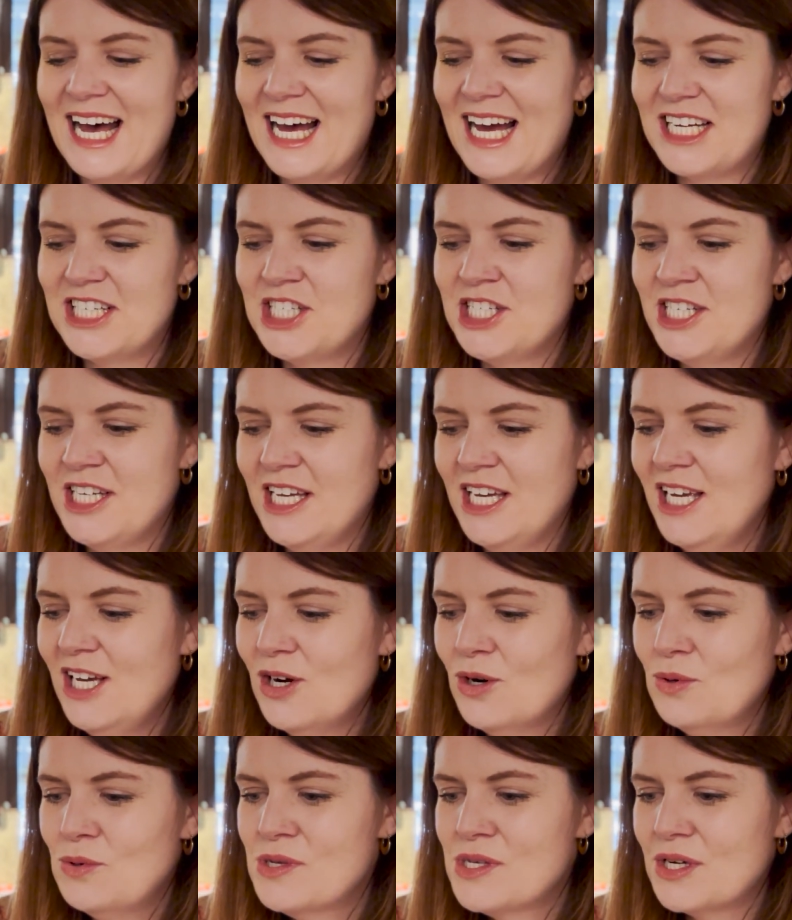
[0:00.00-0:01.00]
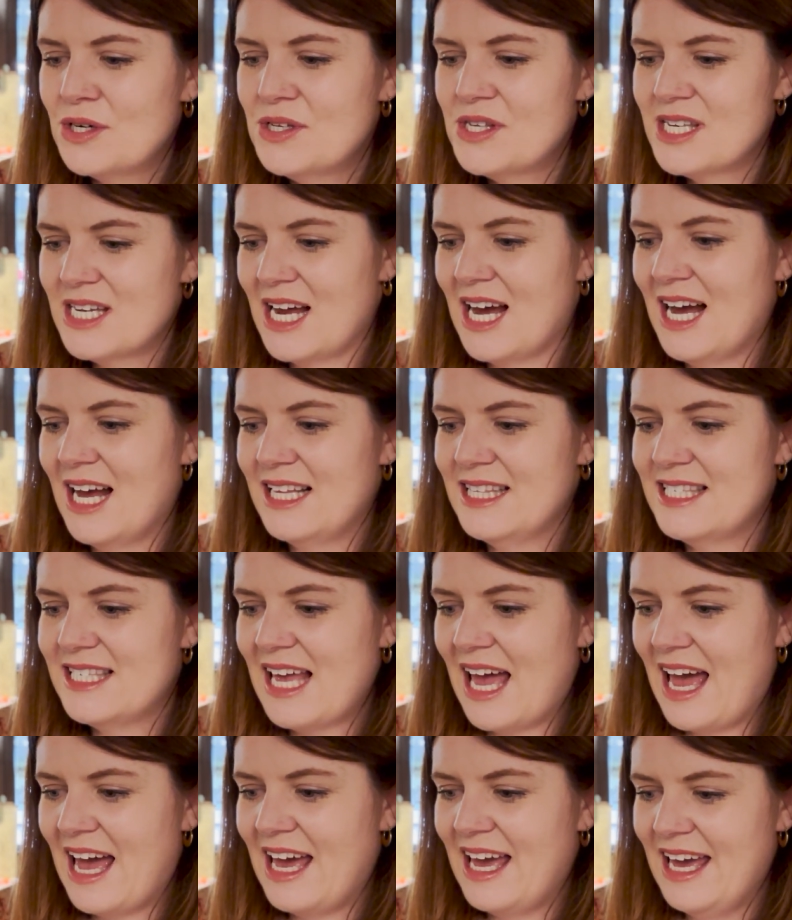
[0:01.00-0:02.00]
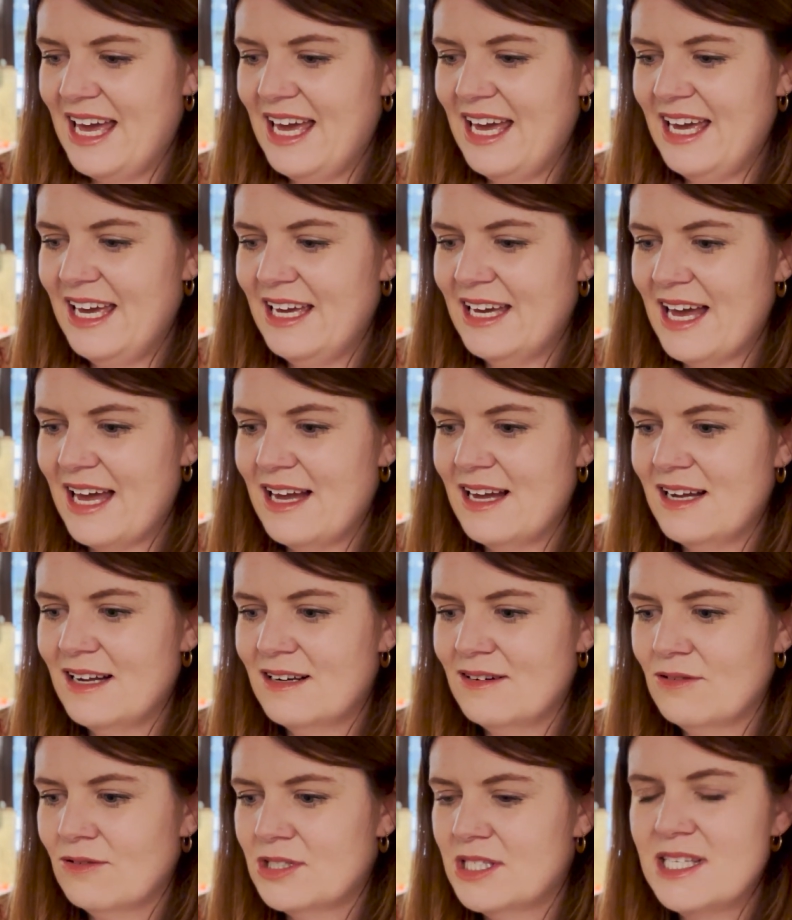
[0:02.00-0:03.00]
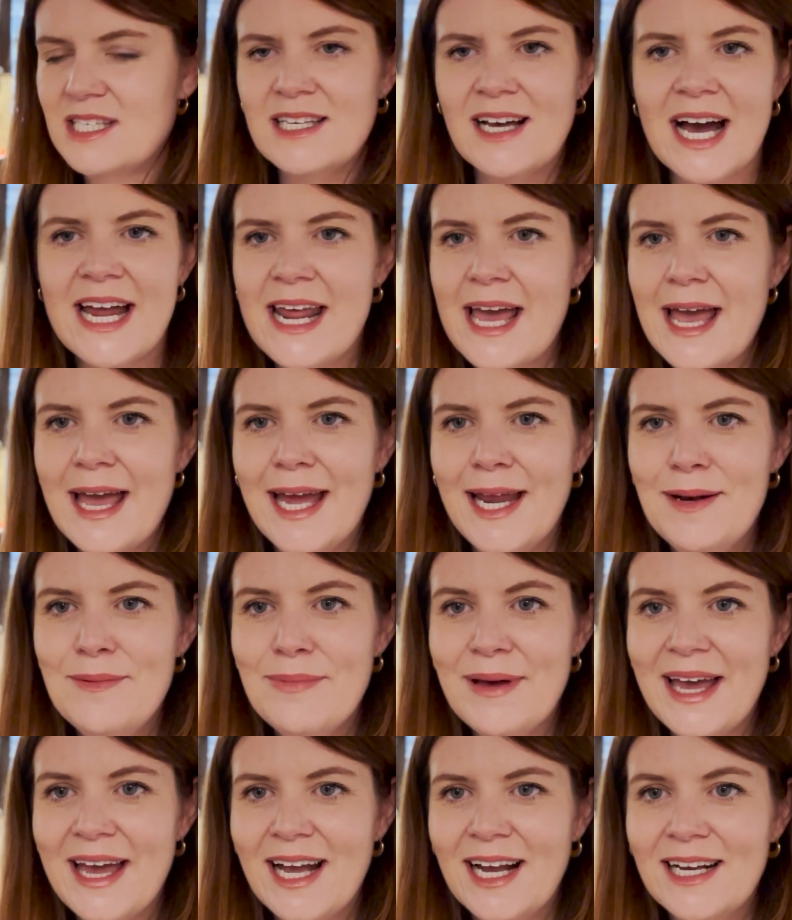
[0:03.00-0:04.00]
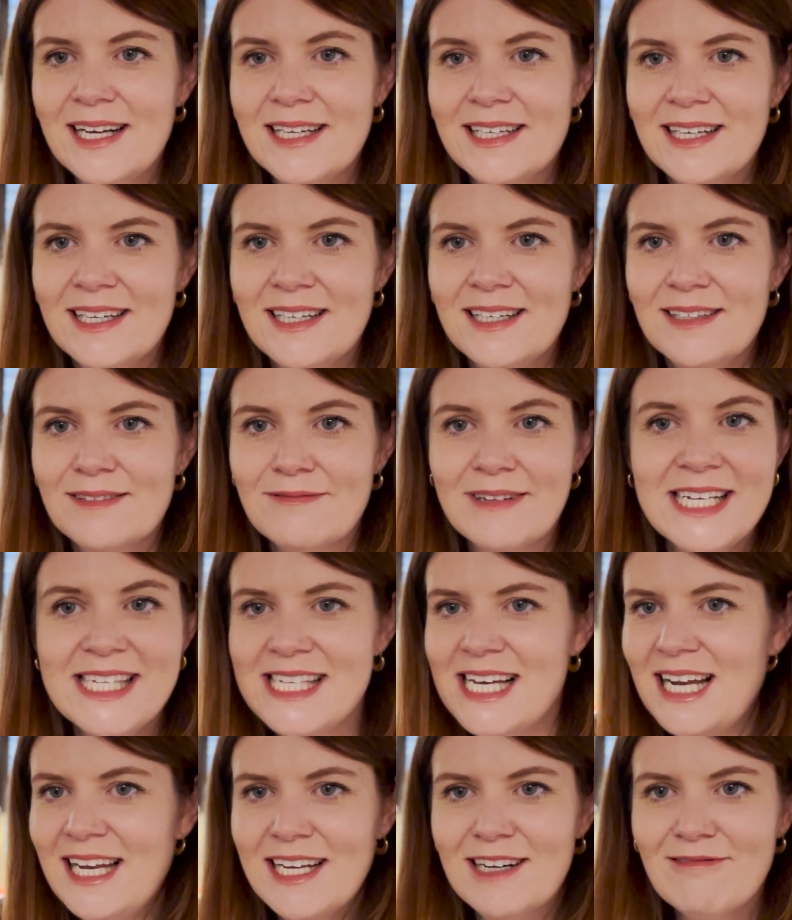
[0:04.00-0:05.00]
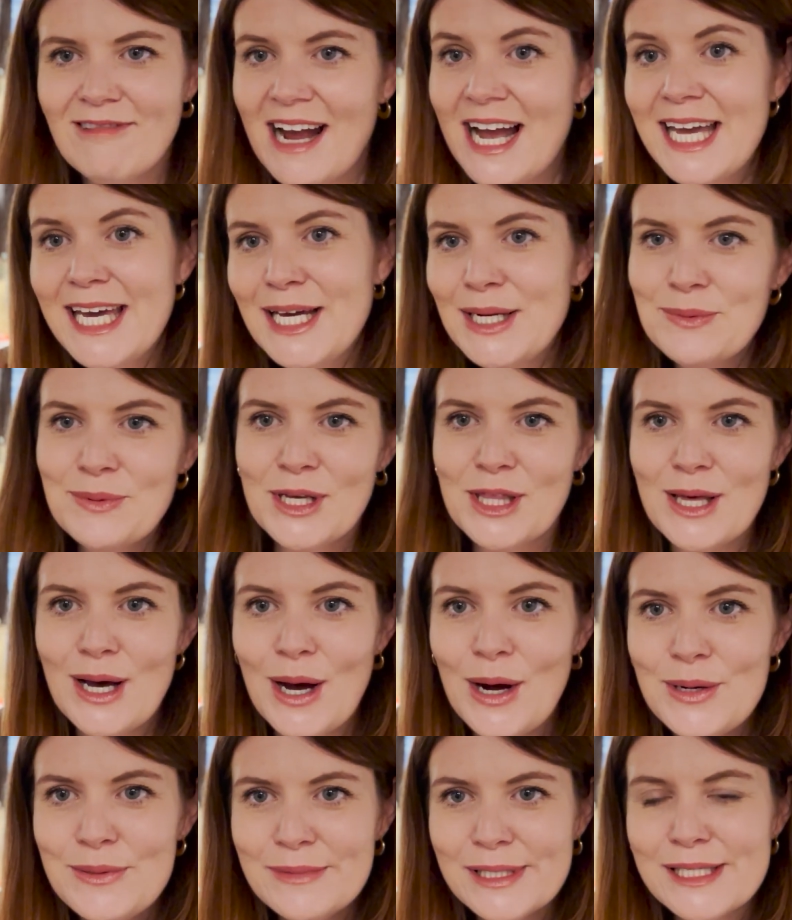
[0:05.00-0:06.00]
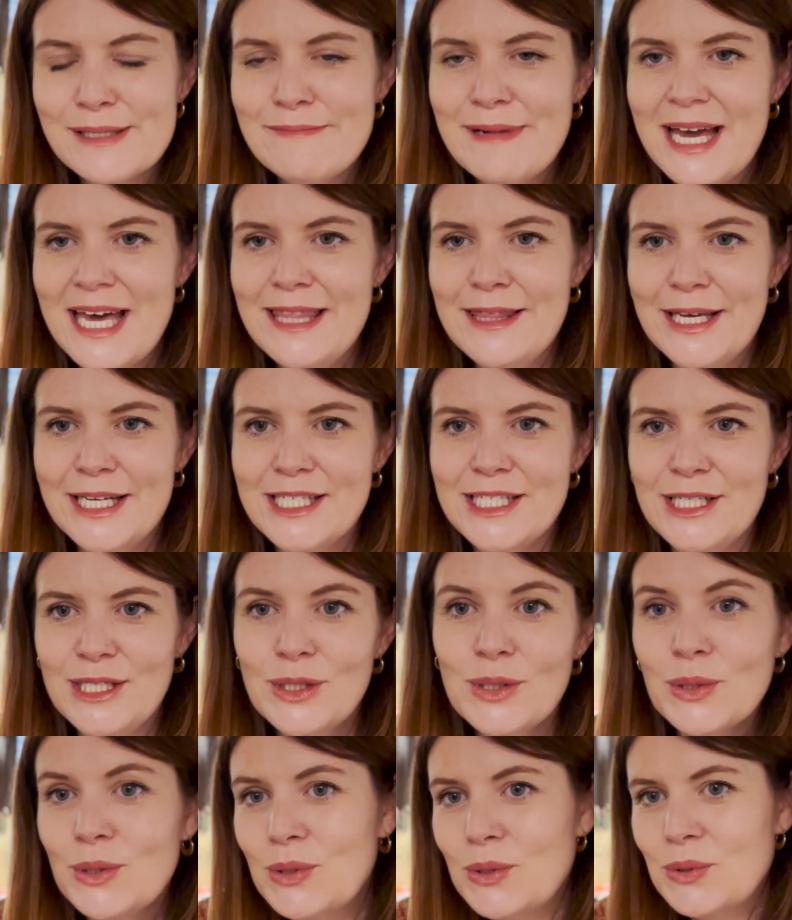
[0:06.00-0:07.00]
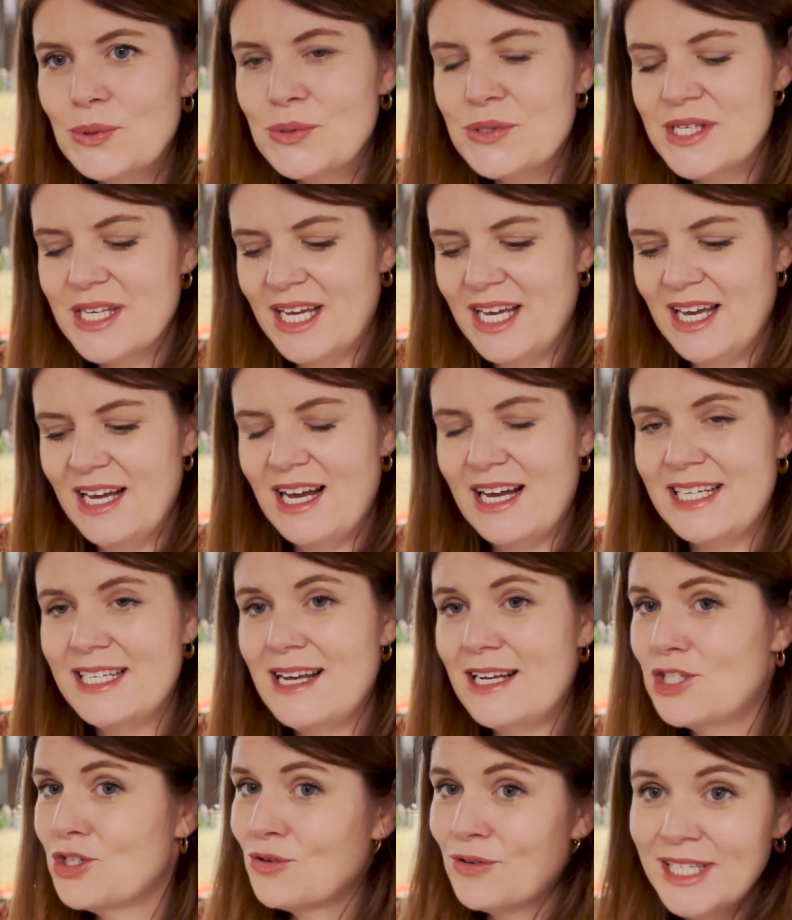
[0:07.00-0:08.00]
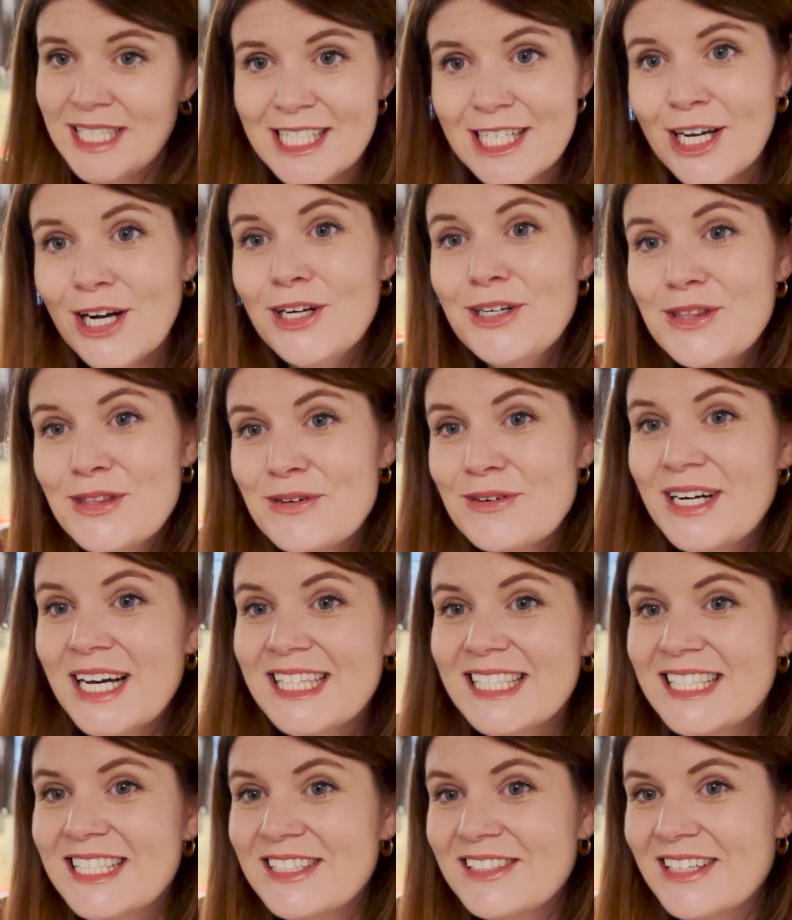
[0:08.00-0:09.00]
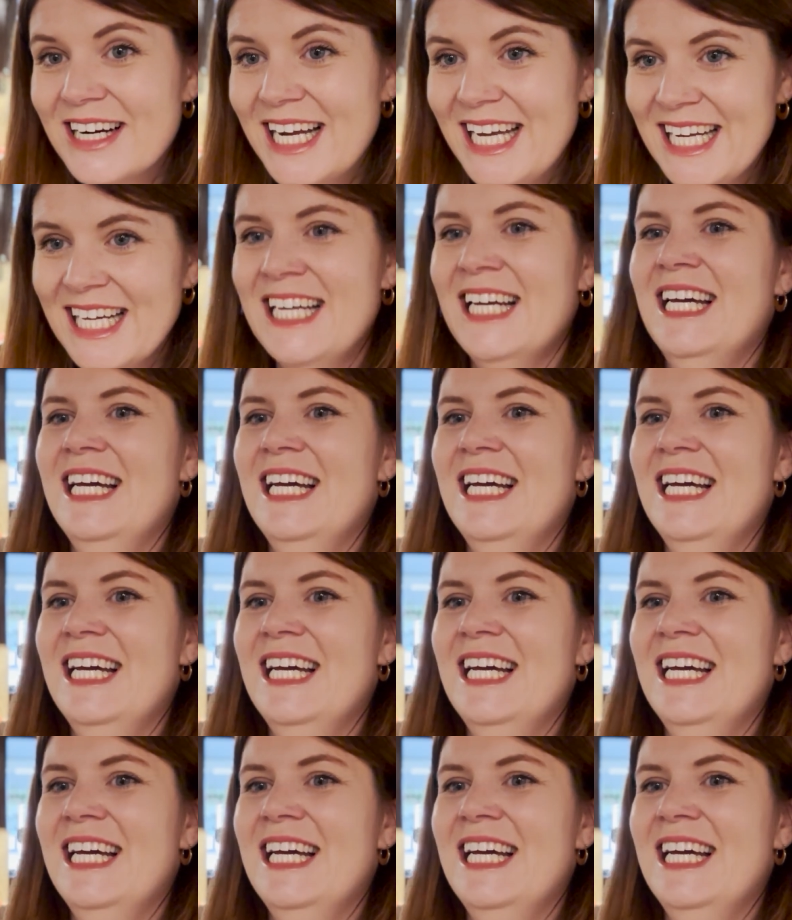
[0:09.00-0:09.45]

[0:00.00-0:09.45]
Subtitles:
She also starts a designer handbag reselling racket with a homeless man that she calls Trenchcoat throughout the story,